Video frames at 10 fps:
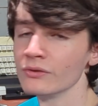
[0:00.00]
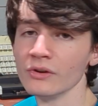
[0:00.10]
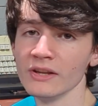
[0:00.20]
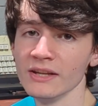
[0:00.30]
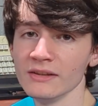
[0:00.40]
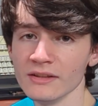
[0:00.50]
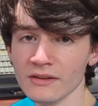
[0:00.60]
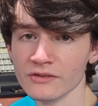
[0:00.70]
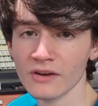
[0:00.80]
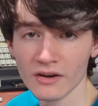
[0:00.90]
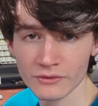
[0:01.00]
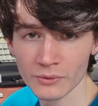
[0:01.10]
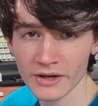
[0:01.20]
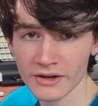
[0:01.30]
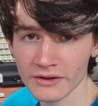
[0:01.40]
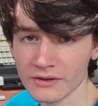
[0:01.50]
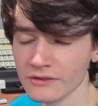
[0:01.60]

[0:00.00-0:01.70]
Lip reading: for the software,